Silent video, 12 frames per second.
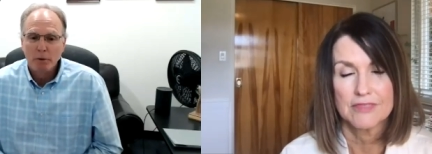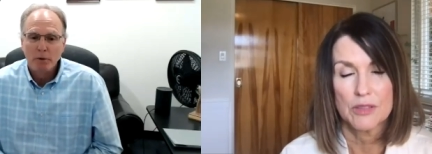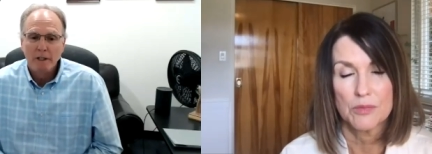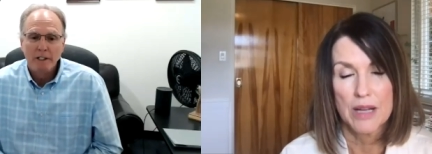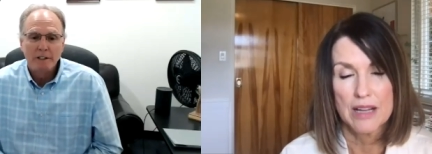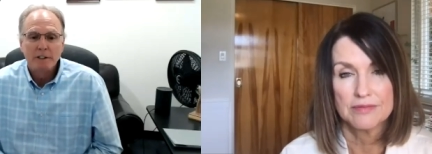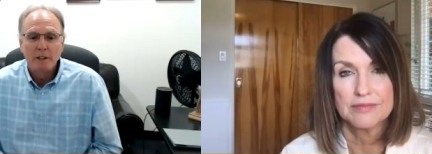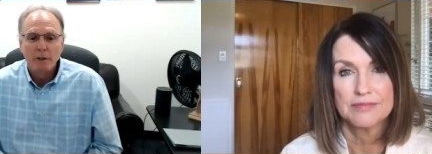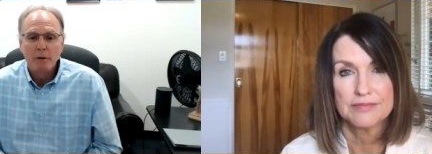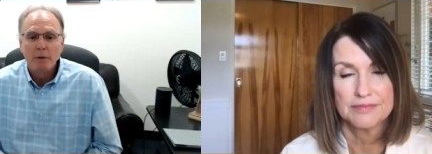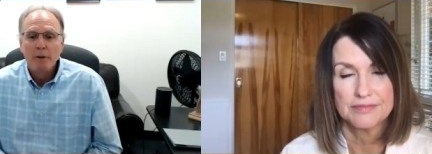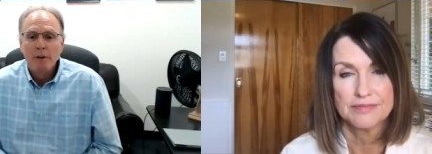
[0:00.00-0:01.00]
Speaker 1: of a point.
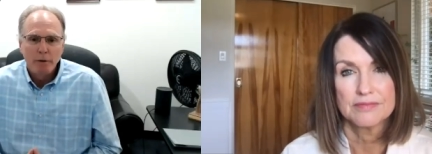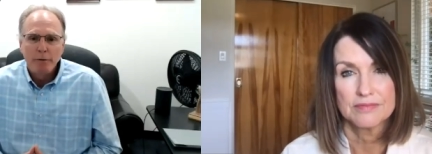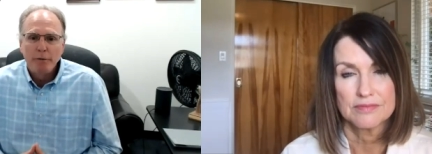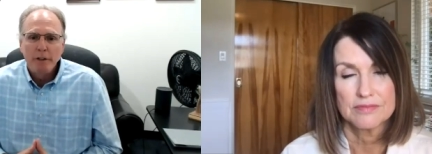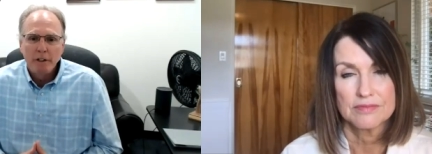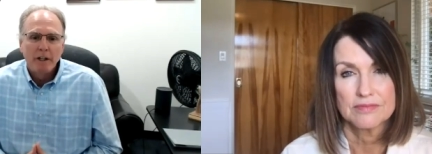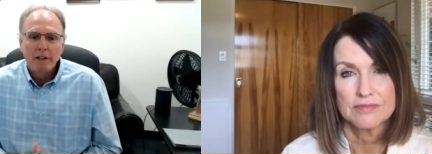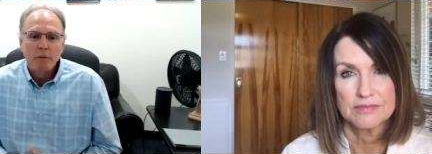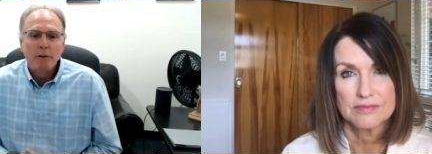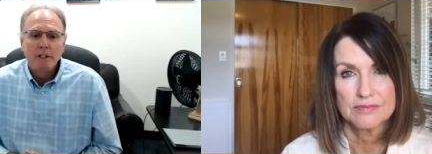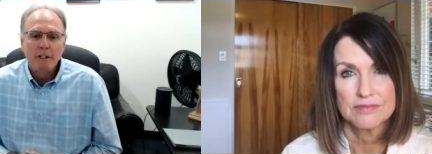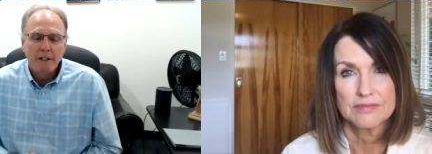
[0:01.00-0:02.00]
So we feel
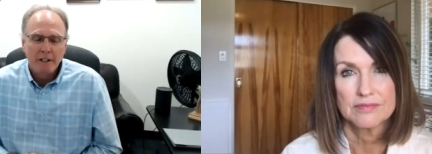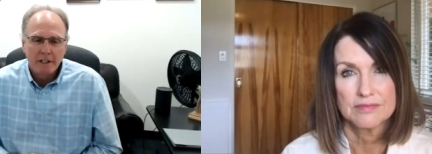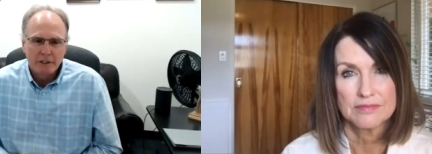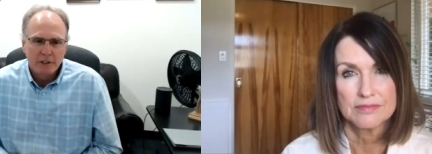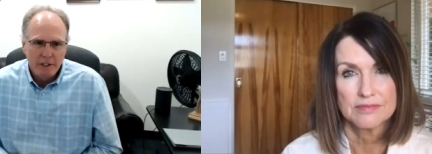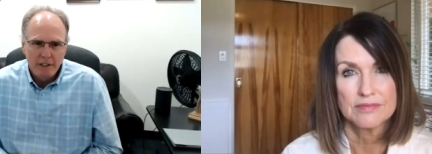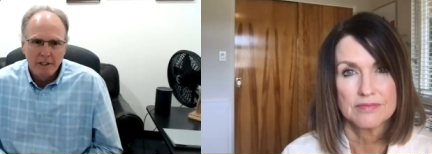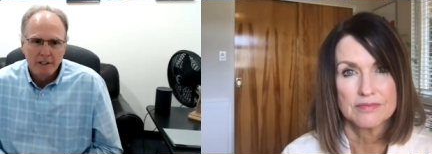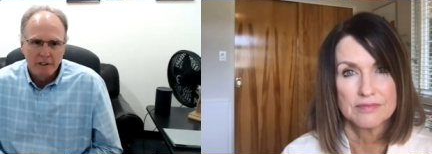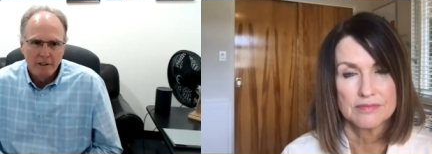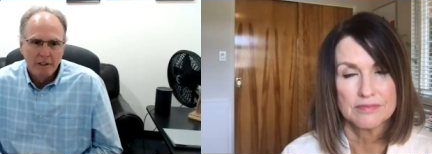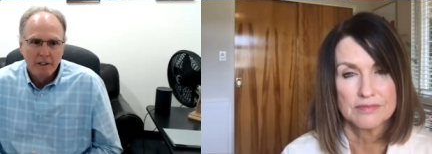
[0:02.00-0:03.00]
like within the next
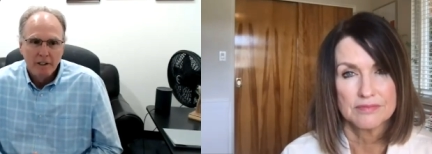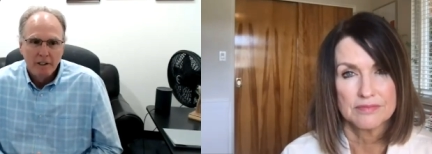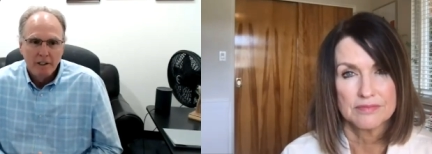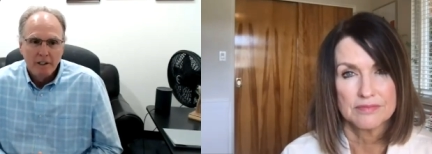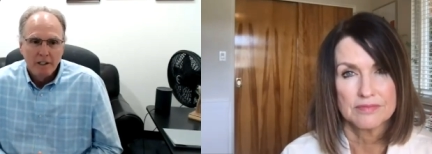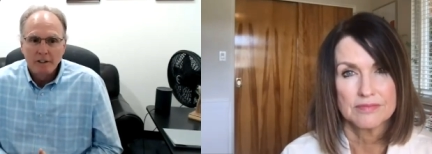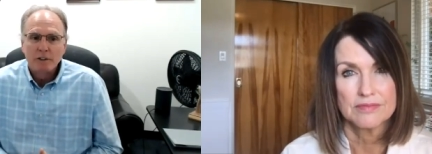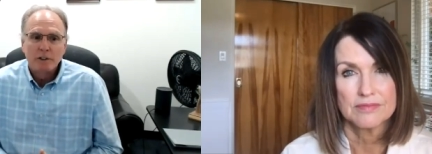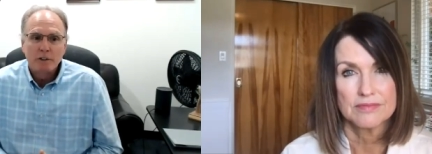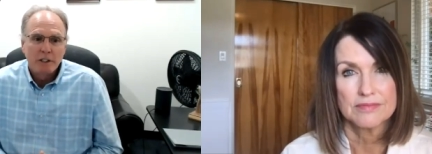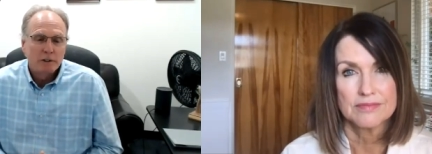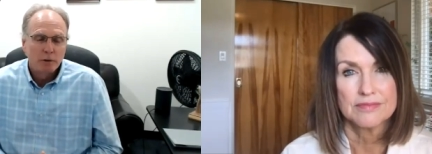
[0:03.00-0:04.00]
year,
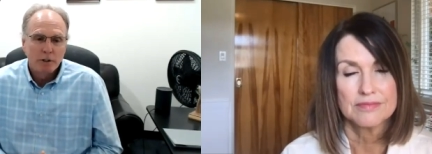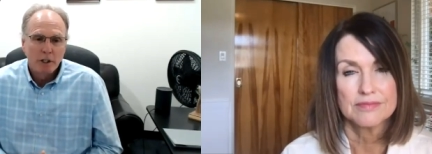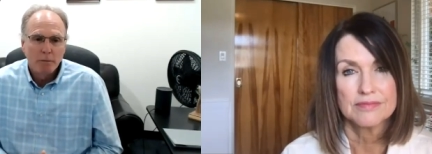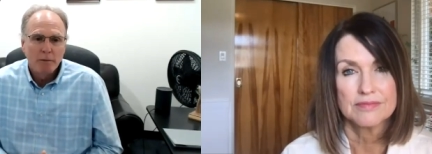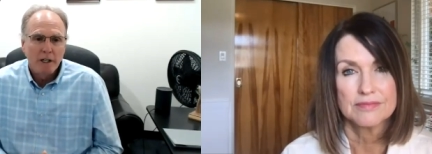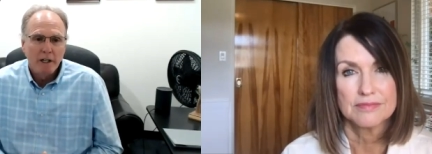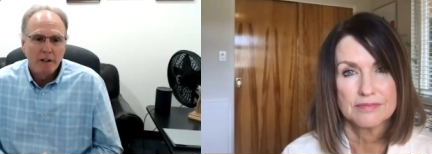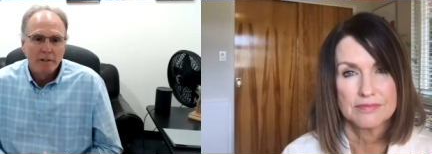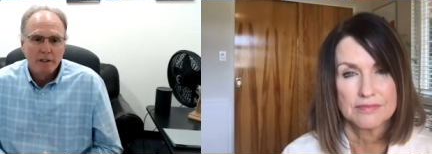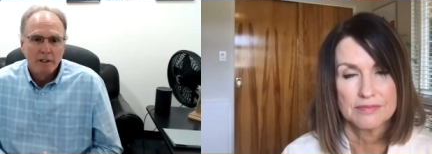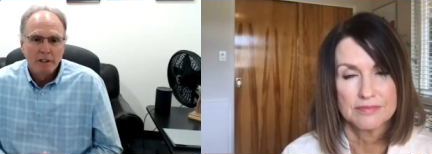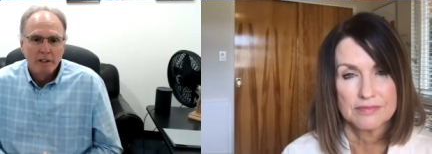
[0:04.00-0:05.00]
interest rates will come
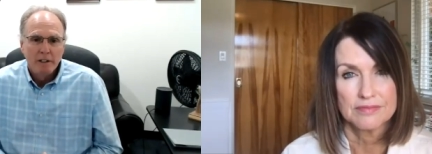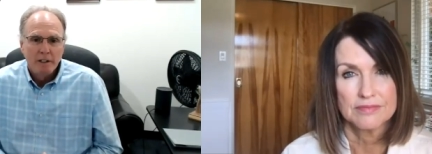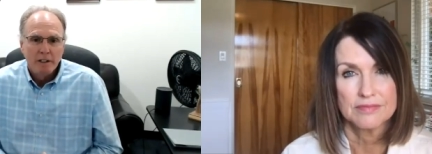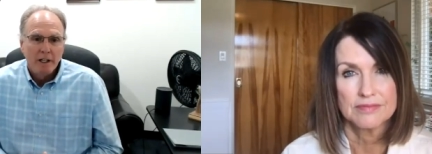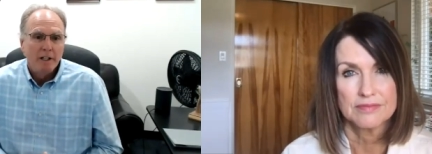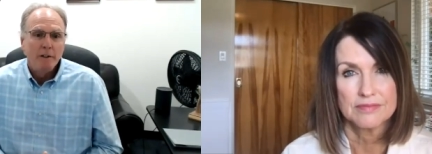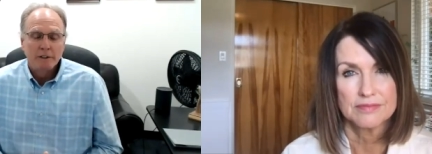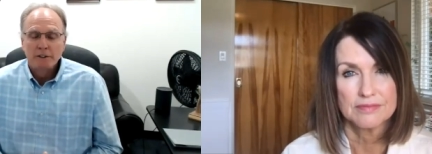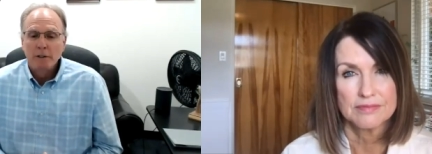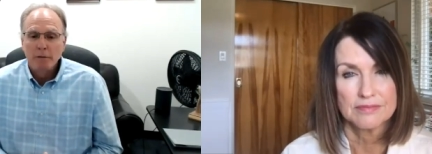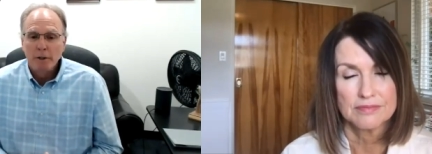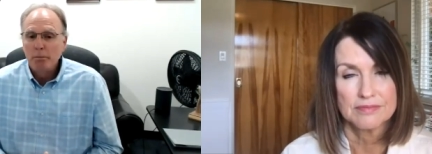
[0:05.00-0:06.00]
down. And, and
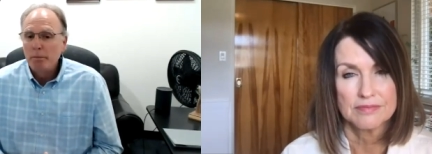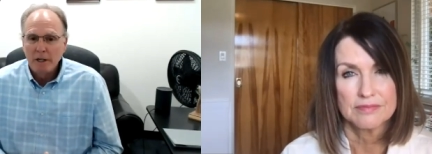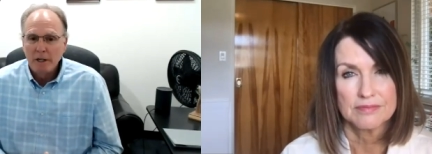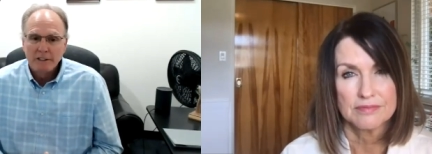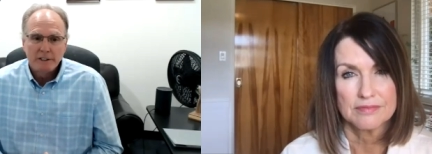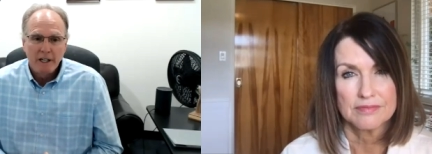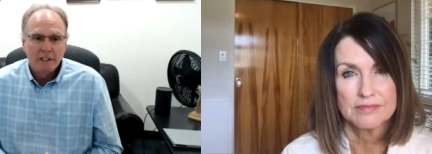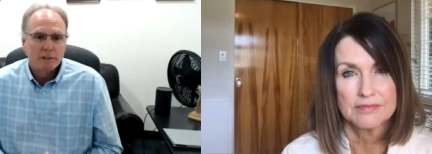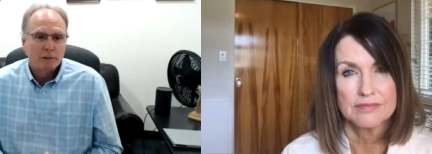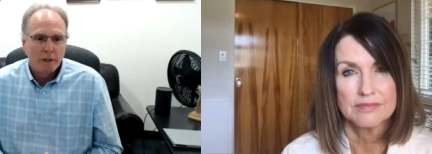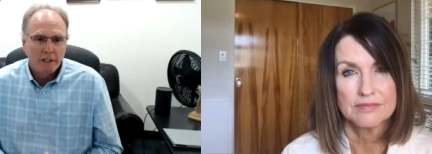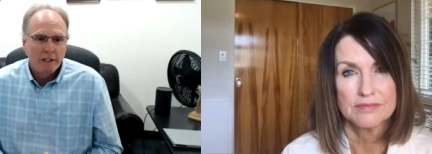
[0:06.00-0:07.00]
someone that buys a
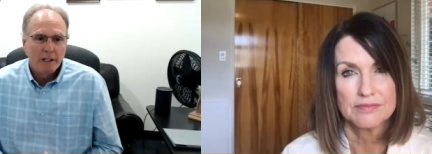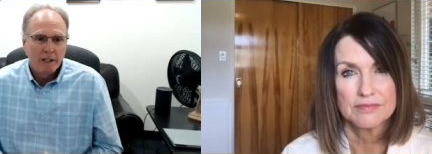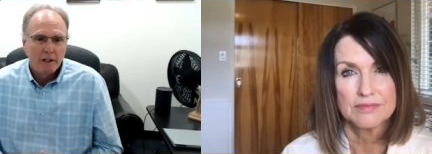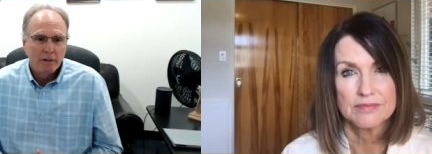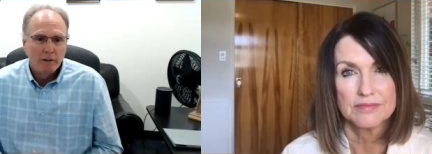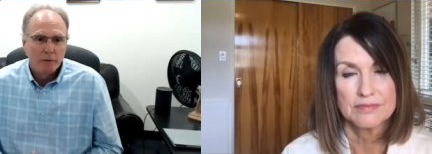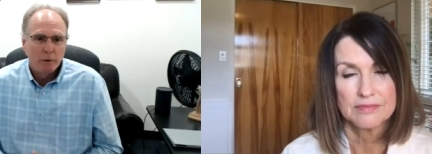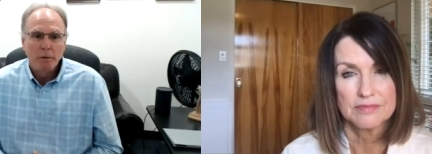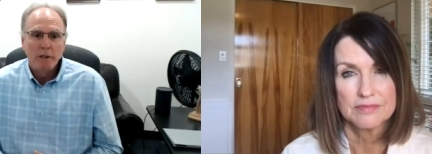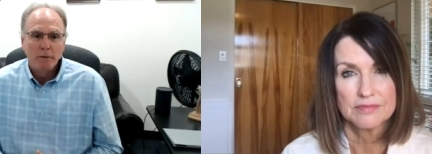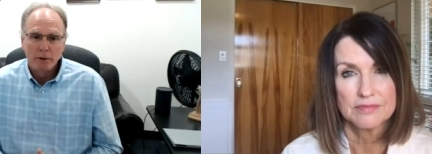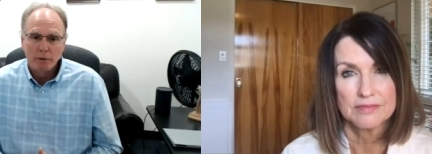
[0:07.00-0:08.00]
house right now would
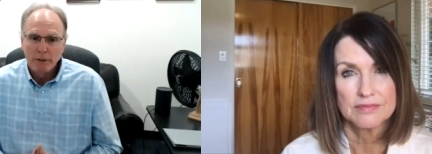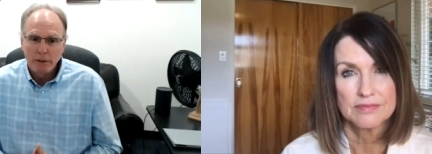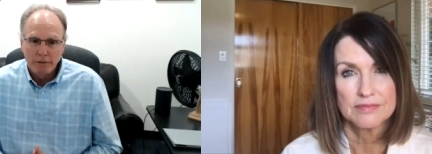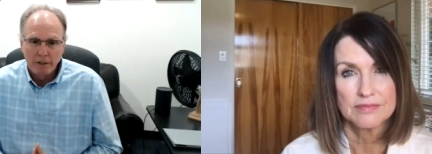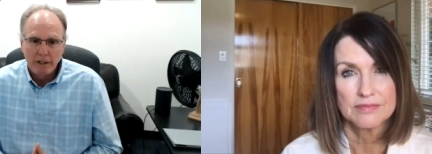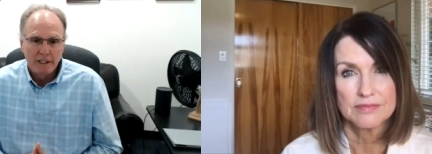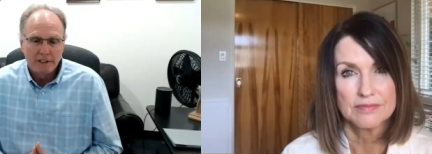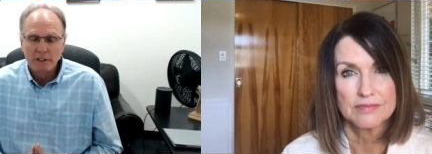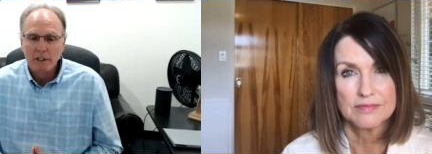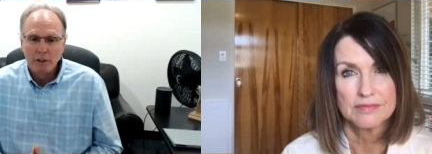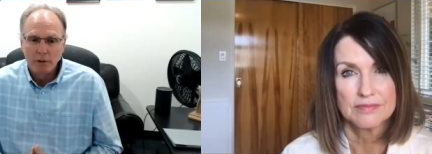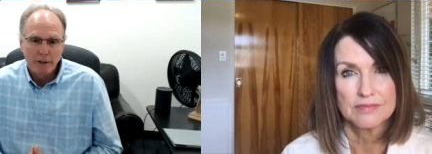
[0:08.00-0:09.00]
be able to
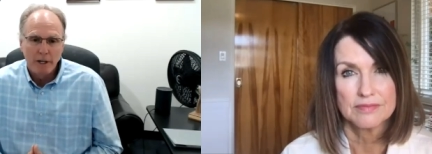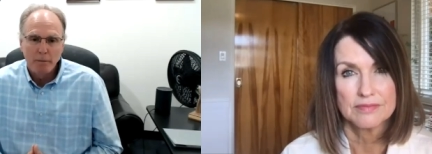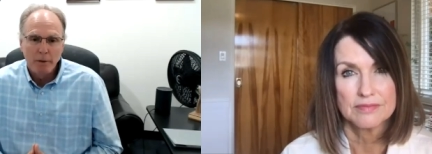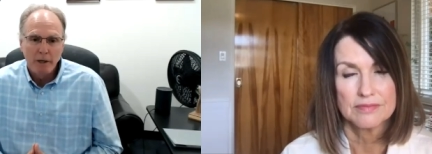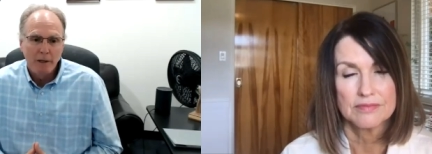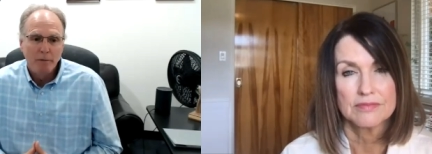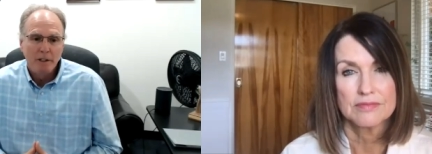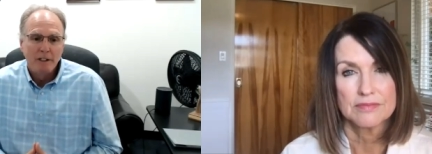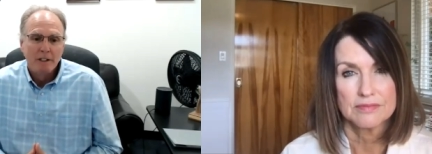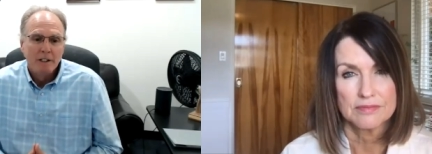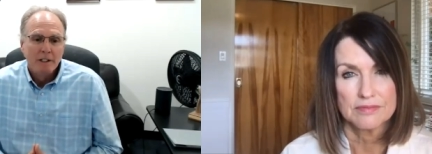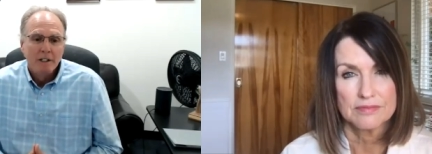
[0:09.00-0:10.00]
refinance and lower that payment.
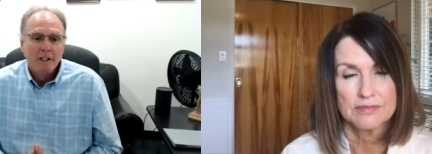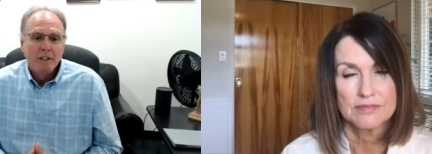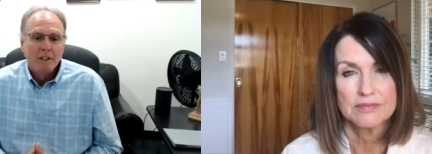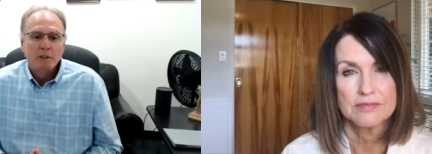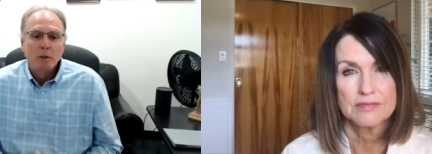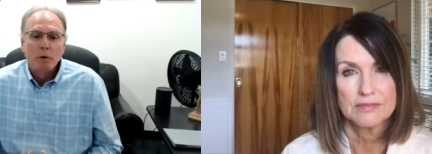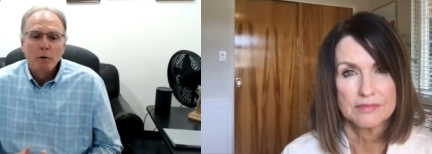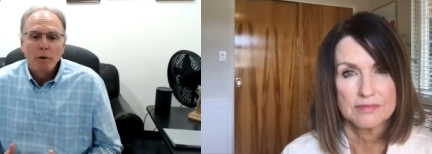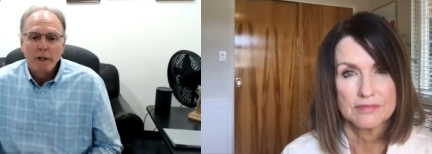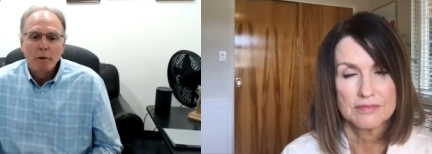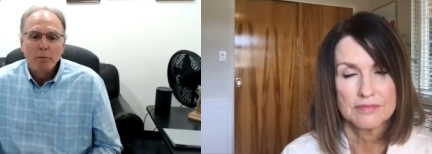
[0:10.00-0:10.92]
So we're